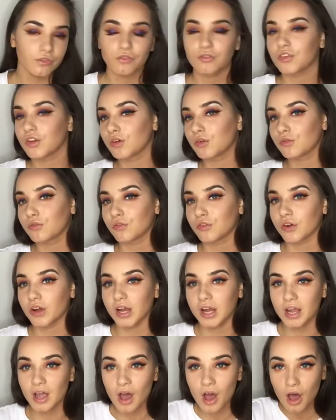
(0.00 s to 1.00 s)
feel
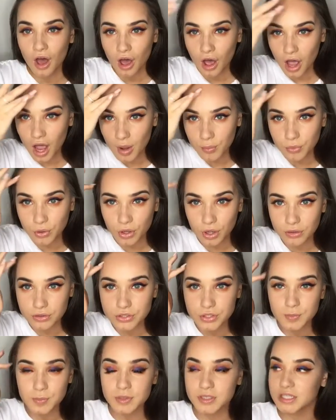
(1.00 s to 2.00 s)
free. I'm not going
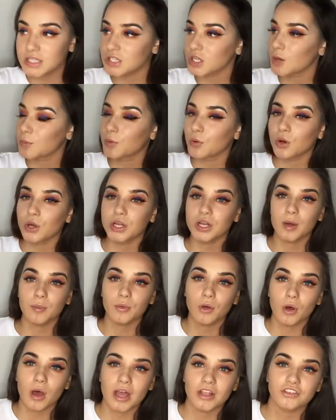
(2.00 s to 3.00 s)
to, because there's no point. I'm
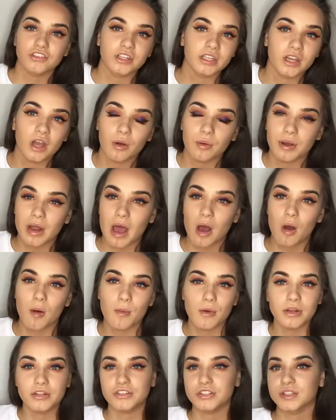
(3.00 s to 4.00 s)
not actually going out. I'm
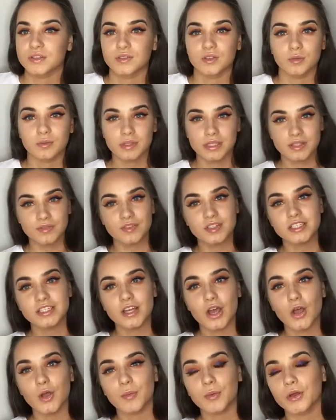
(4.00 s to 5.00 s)
only just filming this
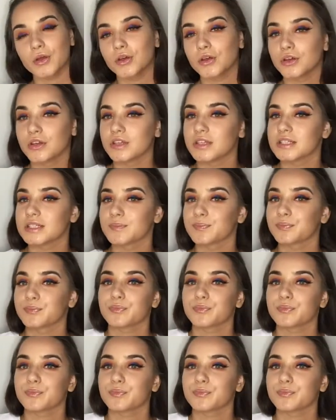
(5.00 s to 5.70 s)
video because,